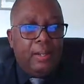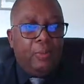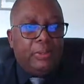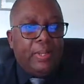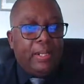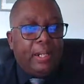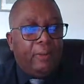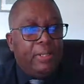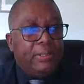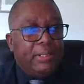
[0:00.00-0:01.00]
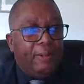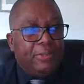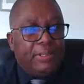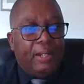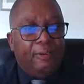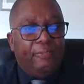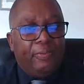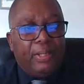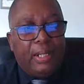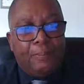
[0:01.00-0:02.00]
It was to encourage South-South
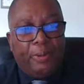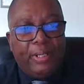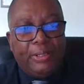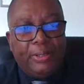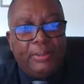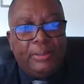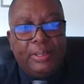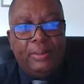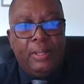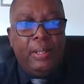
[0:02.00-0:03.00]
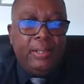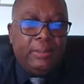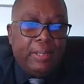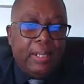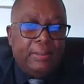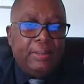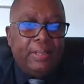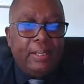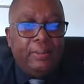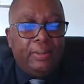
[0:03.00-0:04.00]
collaborations and in science
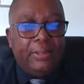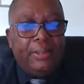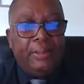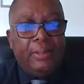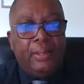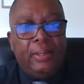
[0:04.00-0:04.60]
and technology.